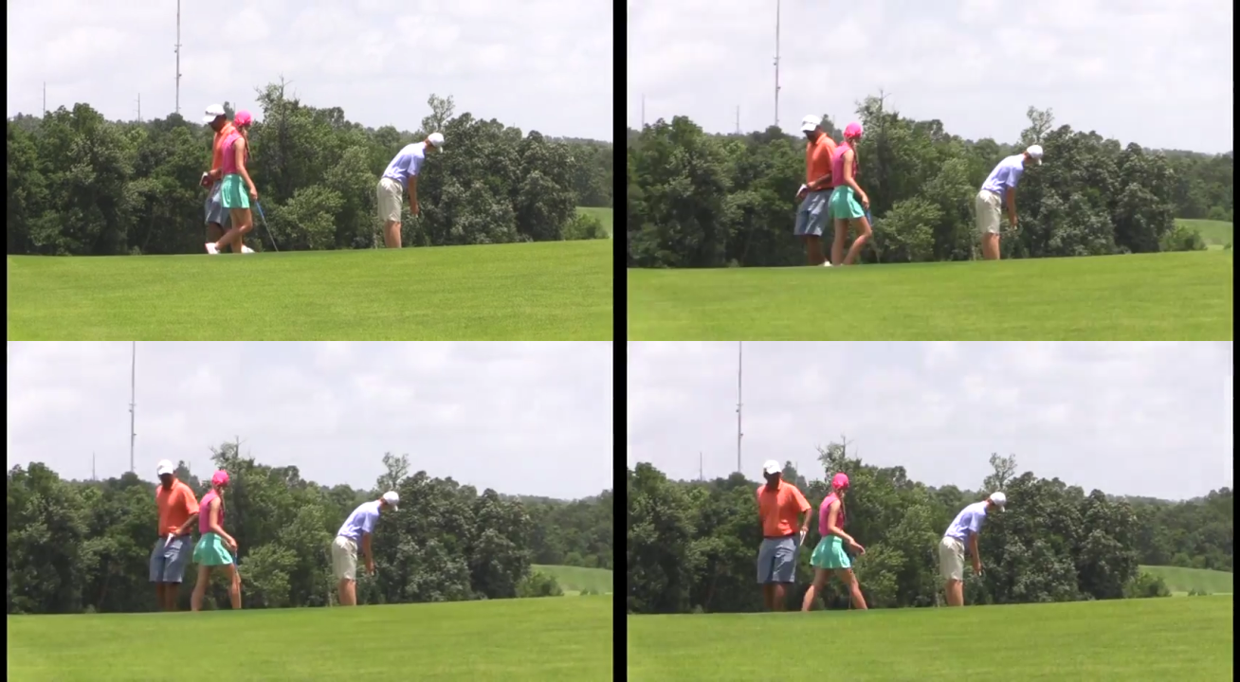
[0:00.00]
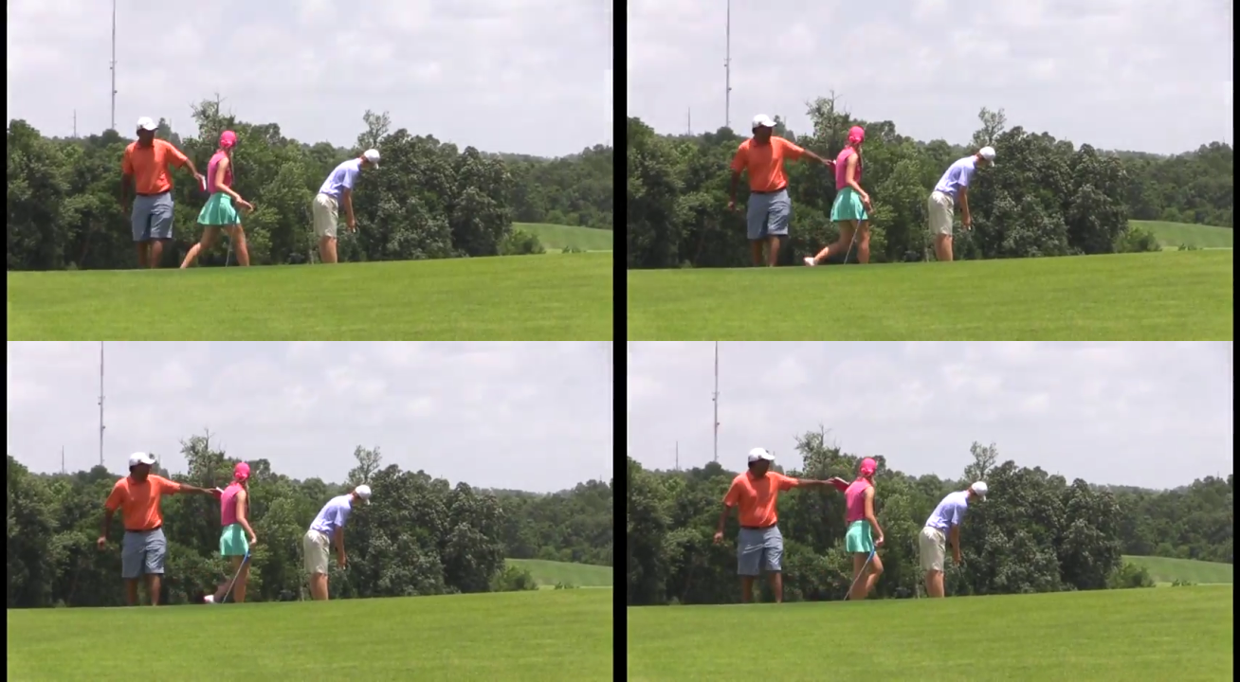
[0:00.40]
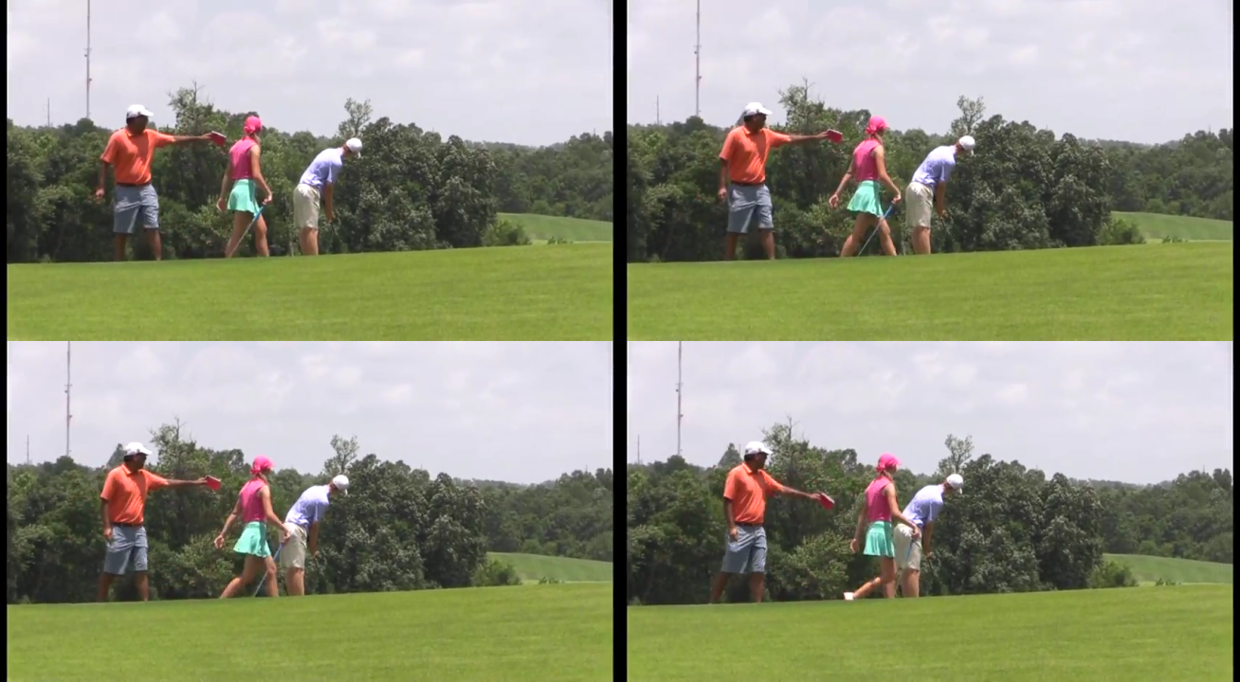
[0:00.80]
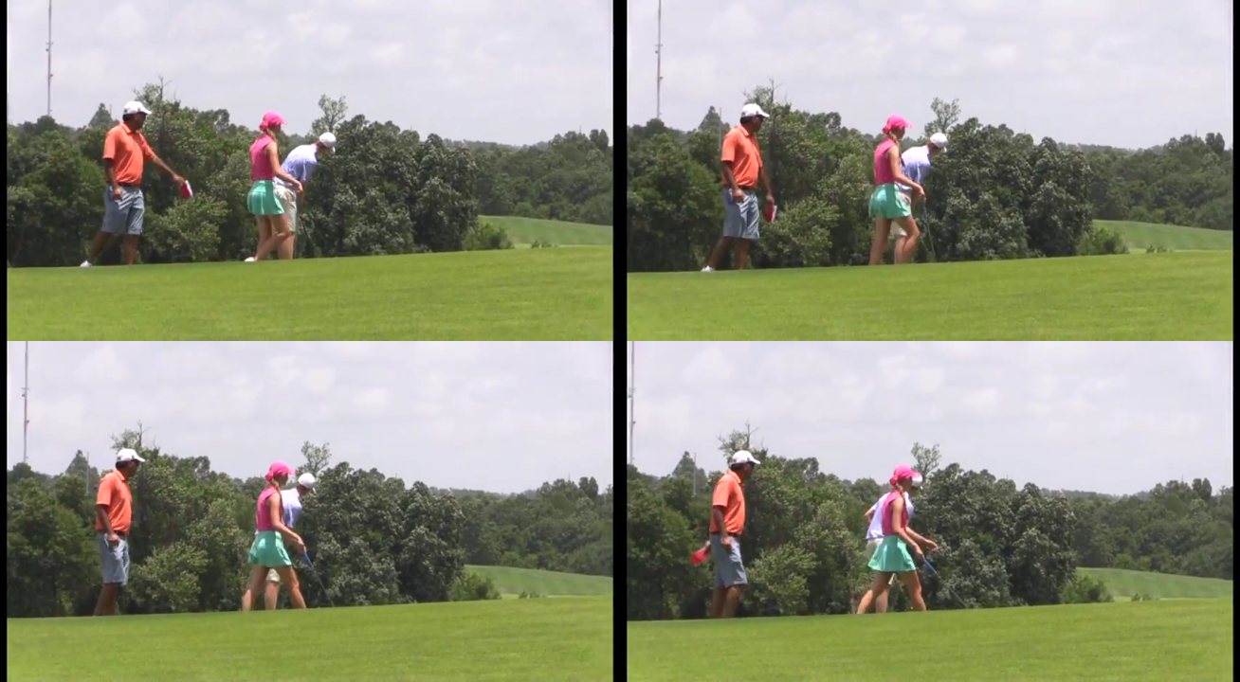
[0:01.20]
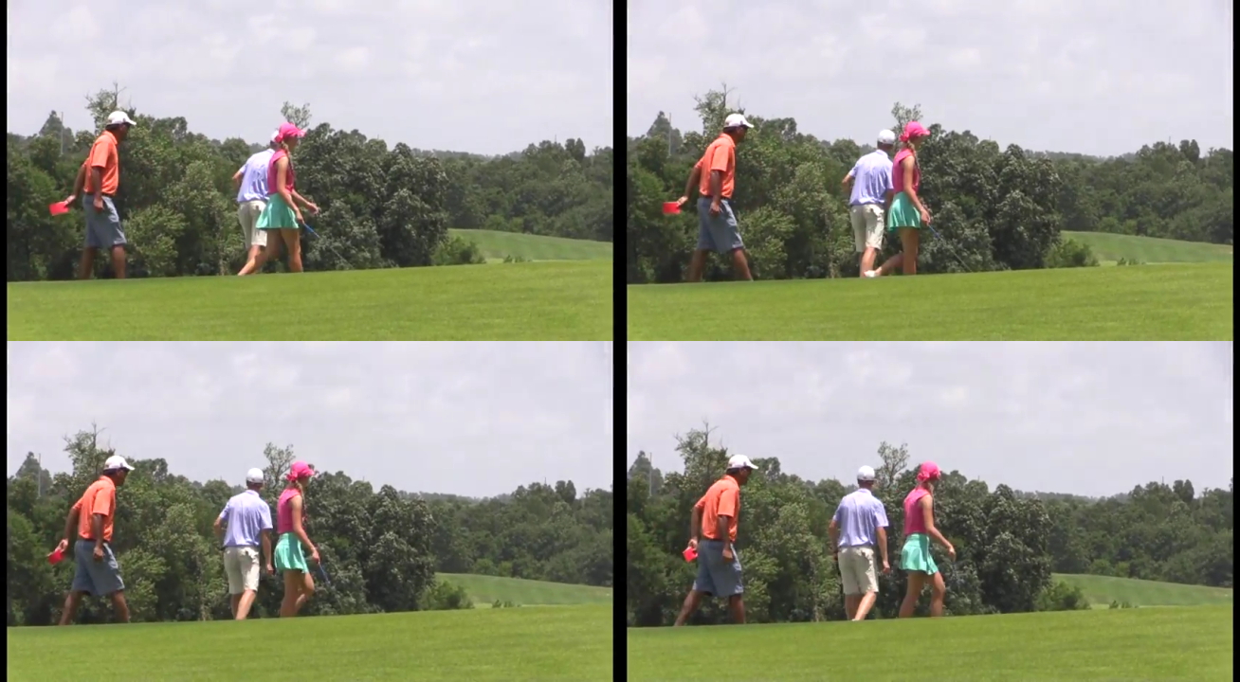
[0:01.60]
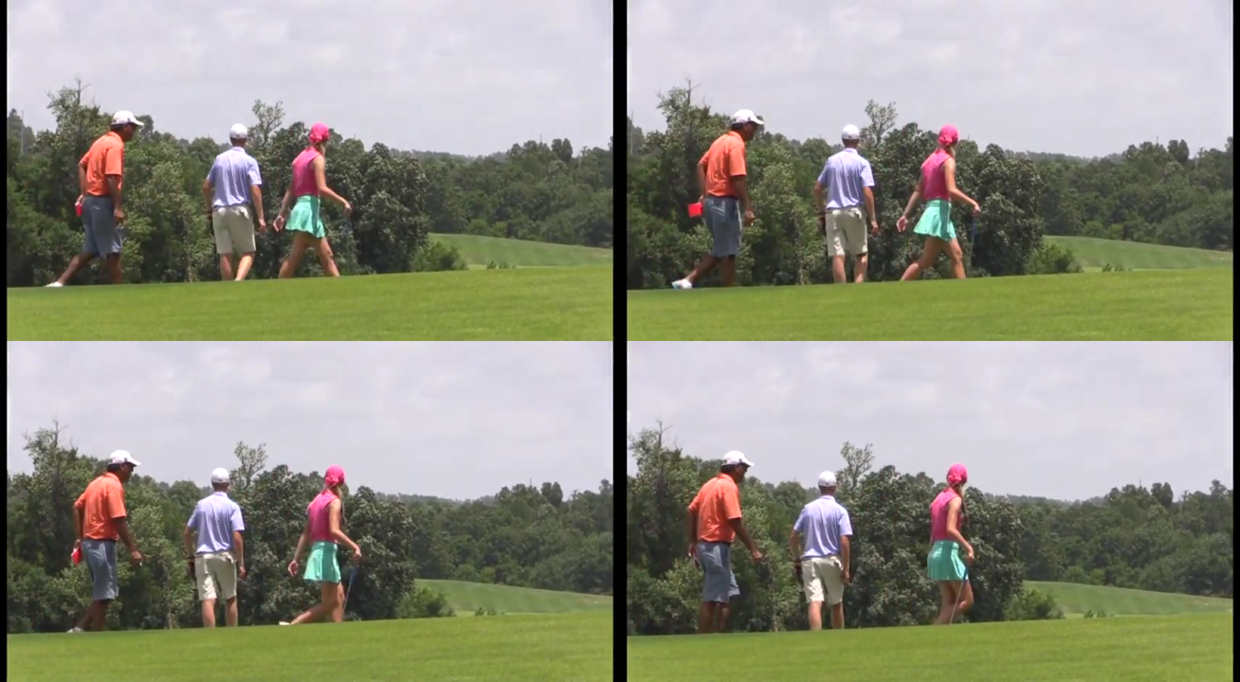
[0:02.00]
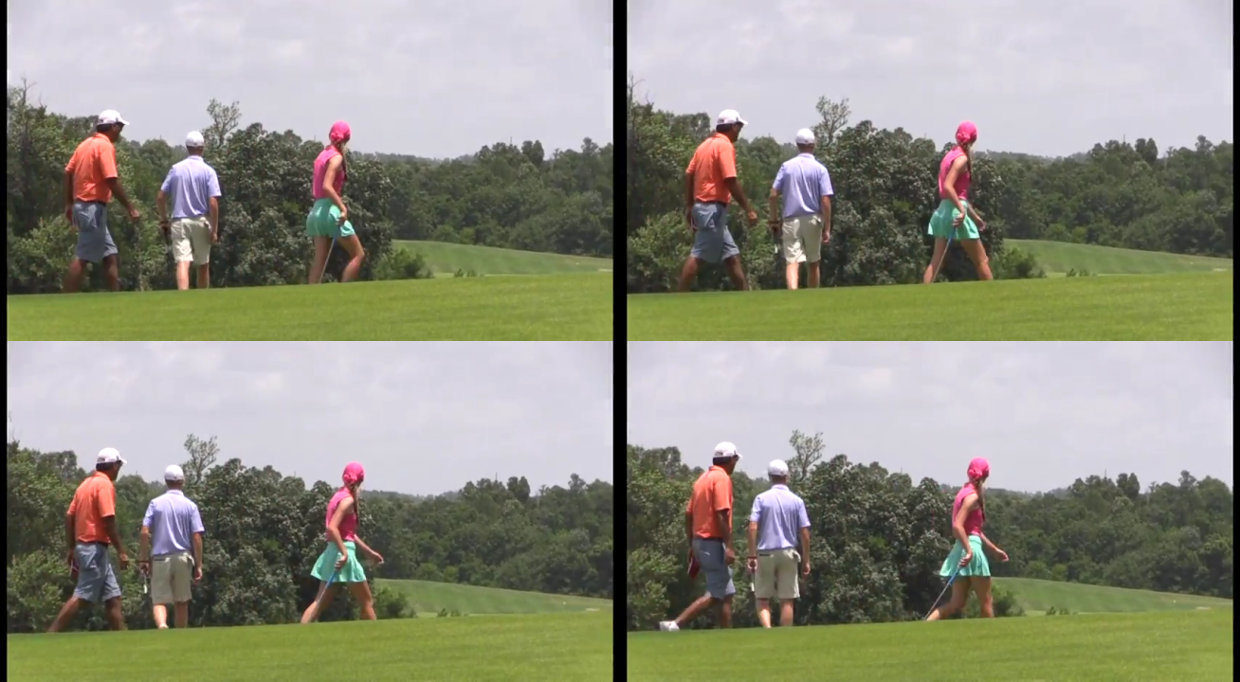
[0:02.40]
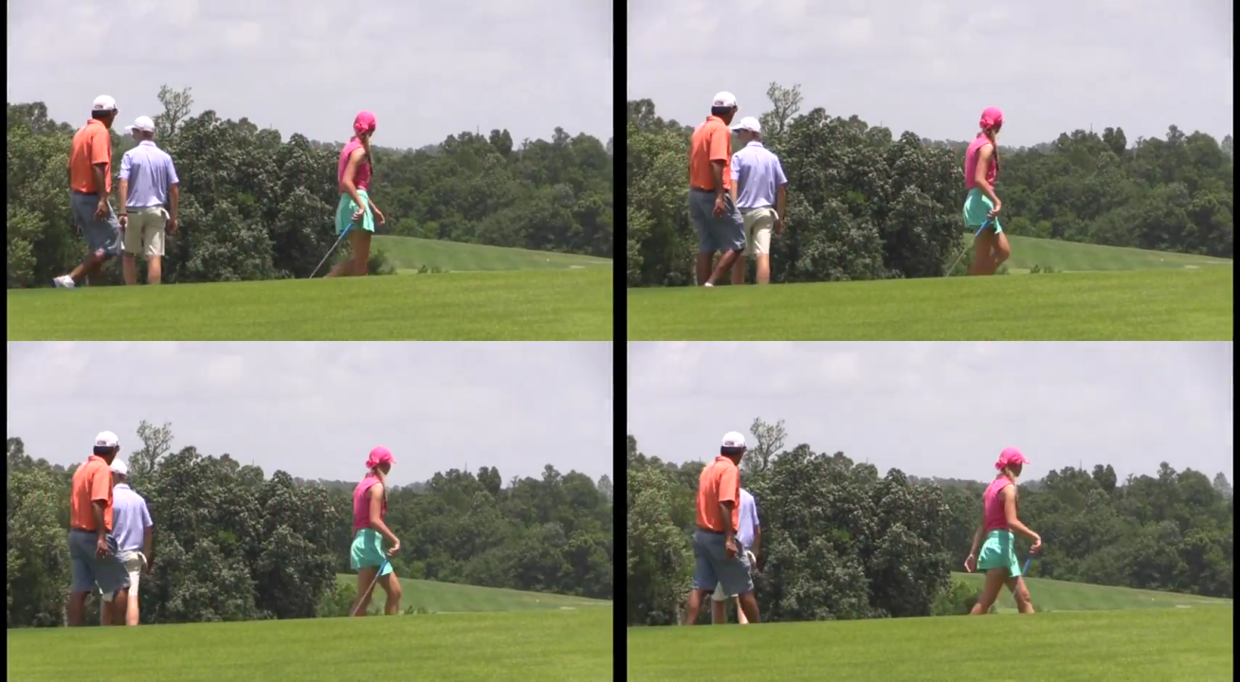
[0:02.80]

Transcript: Nobody's mouth can be seen.